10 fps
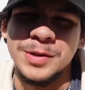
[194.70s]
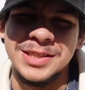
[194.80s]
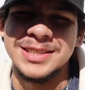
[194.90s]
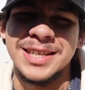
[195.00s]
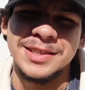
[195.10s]
We
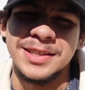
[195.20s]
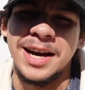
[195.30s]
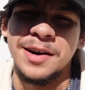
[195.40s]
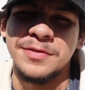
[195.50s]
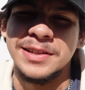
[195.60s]
just got to
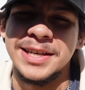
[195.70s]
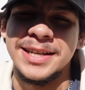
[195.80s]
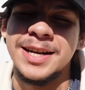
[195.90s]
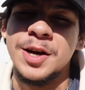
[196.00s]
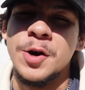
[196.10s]

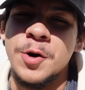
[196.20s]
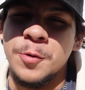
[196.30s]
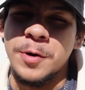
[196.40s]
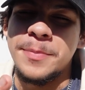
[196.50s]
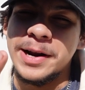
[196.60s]
Alphaland.
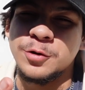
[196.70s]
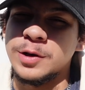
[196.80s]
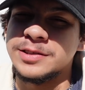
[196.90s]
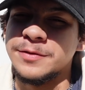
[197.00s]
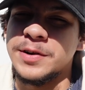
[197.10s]
We're about to
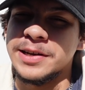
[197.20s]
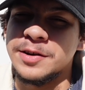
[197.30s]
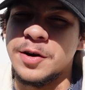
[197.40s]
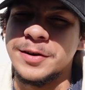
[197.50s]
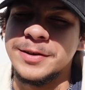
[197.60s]
crush some
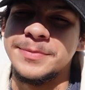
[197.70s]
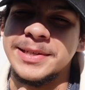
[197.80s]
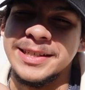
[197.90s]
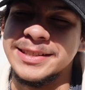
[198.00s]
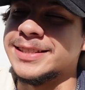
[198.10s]
fucking cardio
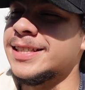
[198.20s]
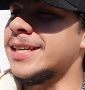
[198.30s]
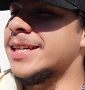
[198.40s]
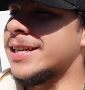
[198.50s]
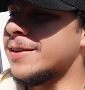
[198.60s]
because
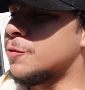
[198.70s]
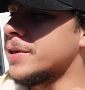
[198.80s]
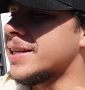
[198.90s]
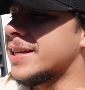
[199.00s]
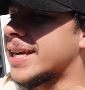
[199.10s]
if
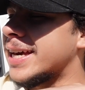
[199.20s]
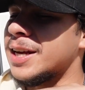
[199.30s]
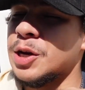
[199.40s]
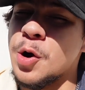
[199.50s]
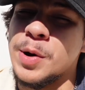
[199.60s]
we didn't
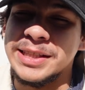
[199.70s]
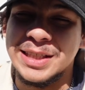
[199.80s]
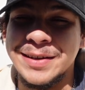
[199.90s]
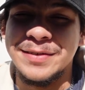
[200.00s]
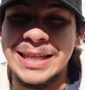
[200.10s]
get no
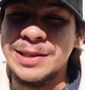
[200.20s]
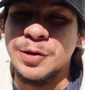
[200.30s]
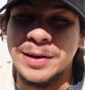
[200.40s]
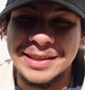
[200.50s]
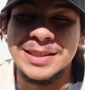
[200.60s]
activity
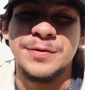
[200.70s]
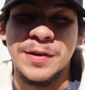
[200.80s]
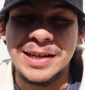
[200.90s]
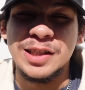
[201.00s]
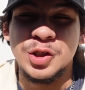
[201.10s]
during this
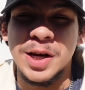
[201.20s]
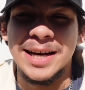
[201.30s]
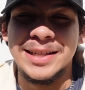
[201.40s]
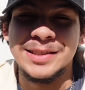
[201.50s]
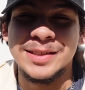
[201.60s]
fucking
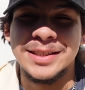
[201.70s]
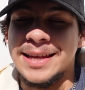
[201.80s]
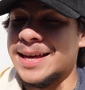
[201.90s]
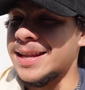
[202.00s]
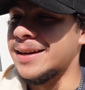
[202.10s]
challenge,
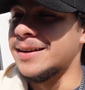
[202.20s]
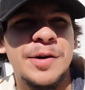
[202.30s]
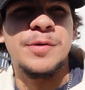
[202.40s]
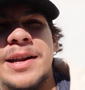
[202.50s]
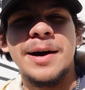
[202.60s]
then
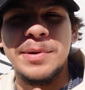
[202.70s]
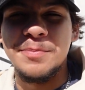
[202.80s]
it would not be